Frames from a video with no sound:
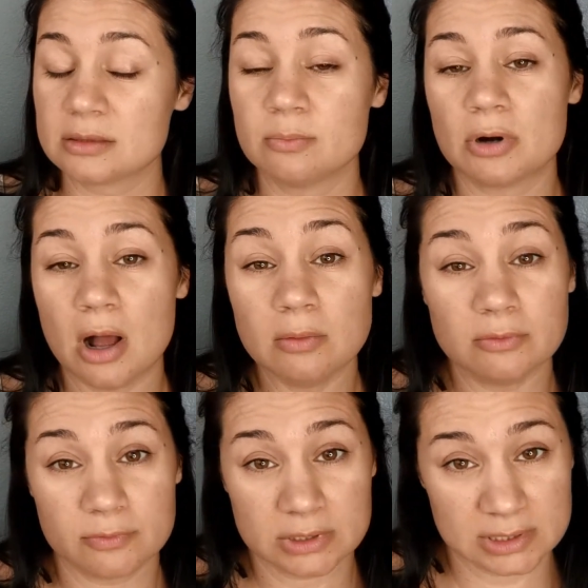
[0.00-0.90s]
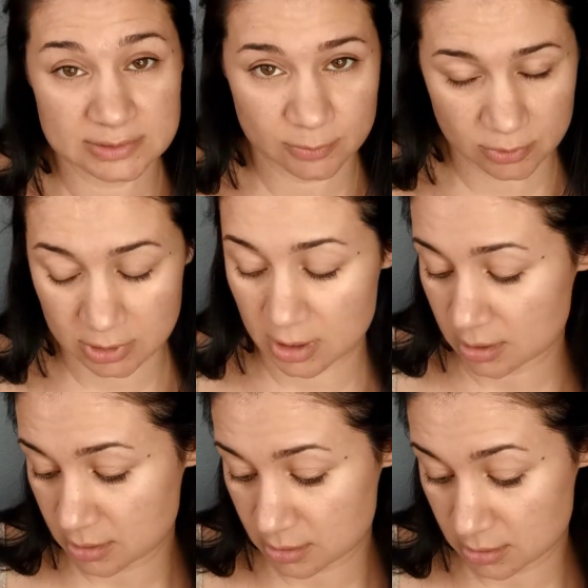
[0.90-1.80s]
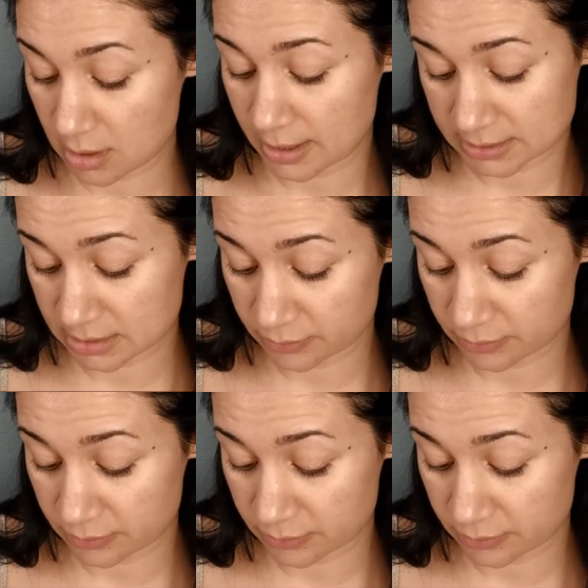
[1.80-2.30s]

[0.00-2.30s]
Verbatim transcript: the problem with this product, I